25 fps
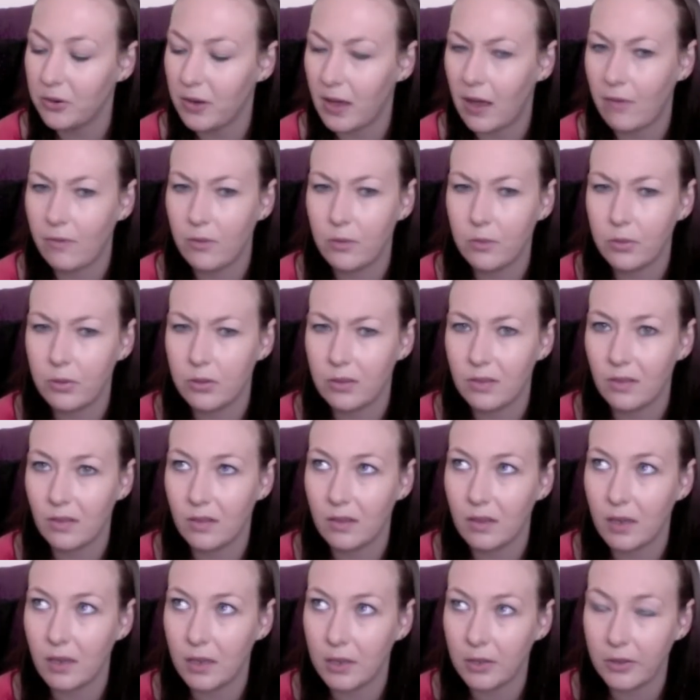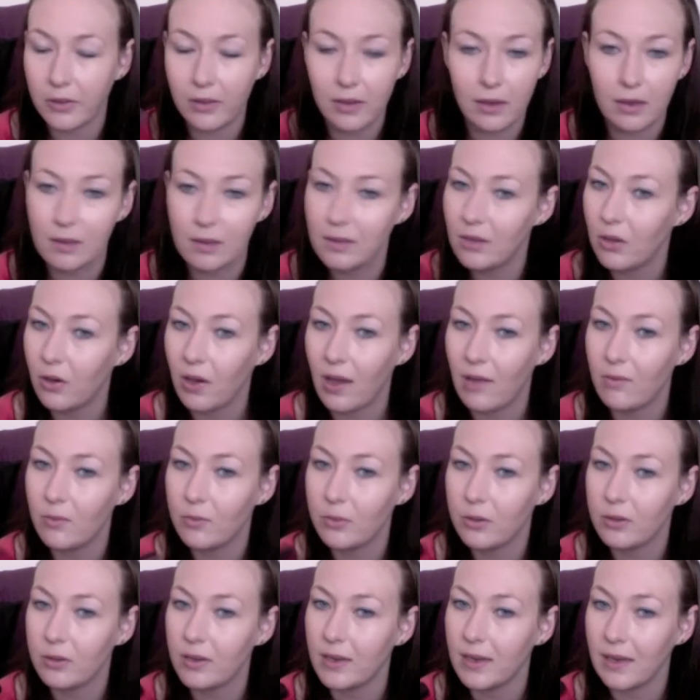I haven't
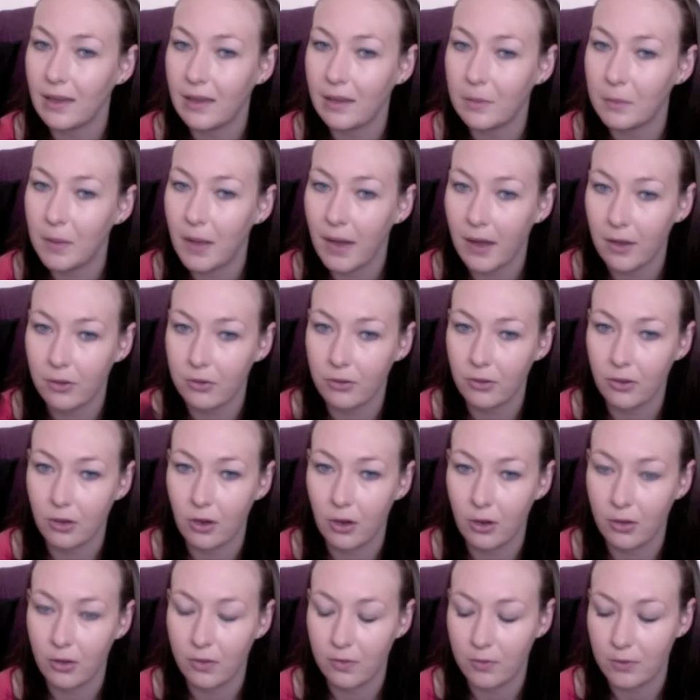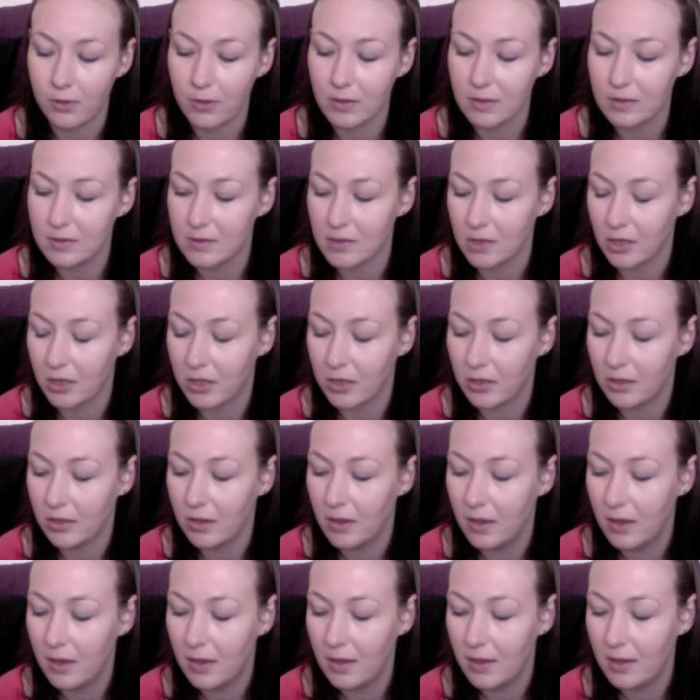put any powder over it, so
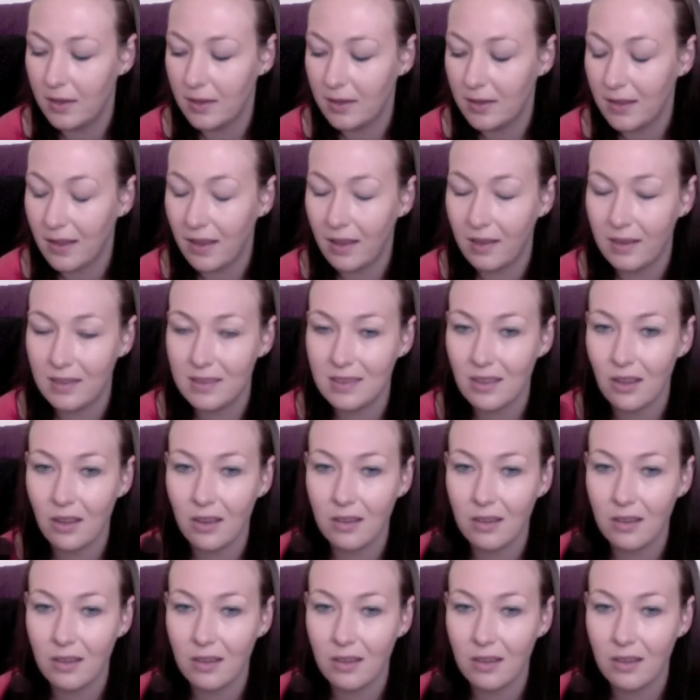yeah. And it